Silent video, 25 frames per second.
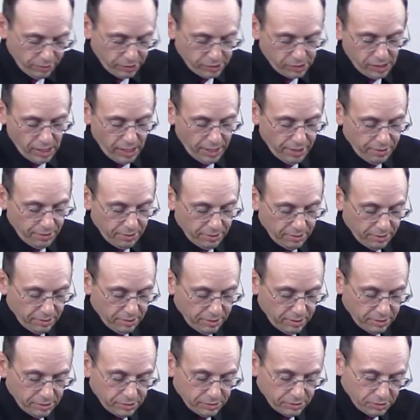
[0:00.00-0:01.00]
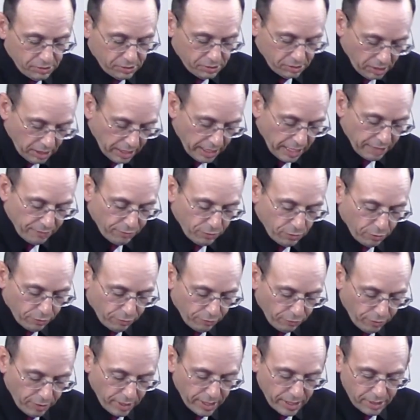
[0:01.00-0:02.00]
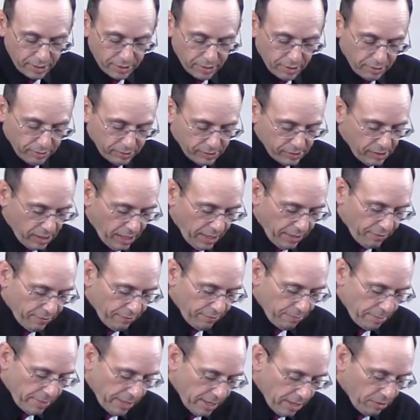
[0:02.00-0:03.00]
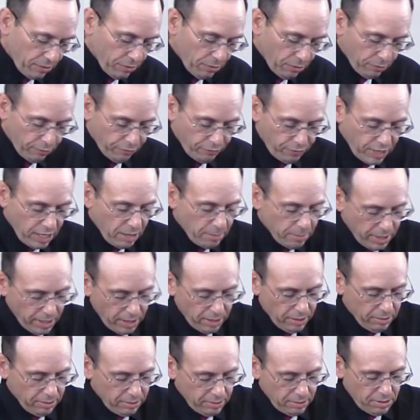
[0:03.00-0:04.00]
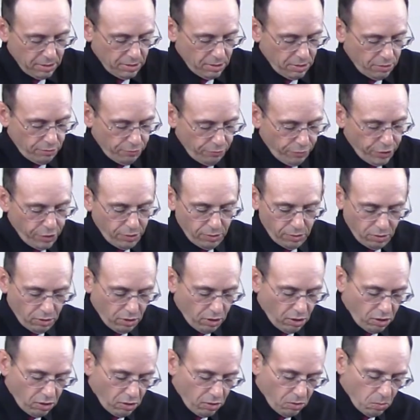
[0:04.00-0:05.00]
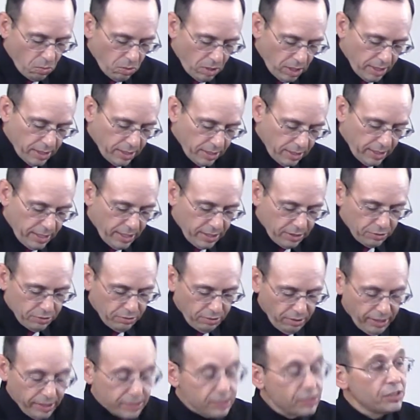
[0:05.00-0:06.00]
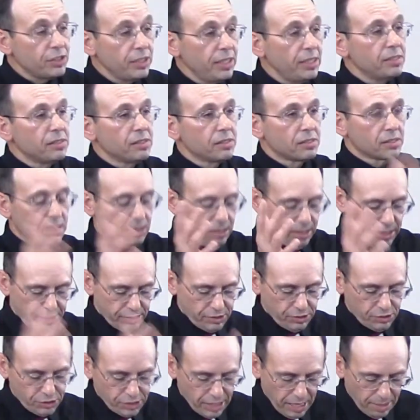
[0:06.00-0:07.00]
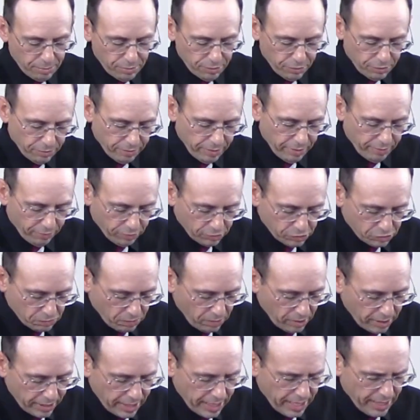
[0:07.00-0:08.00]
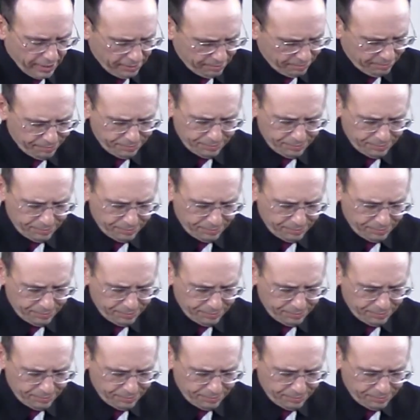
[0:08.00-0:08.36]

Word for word: is neither slave nor free. There is neither male nor female. For you are all one in Christ Jesus, Galatians chapter 3, verse 28.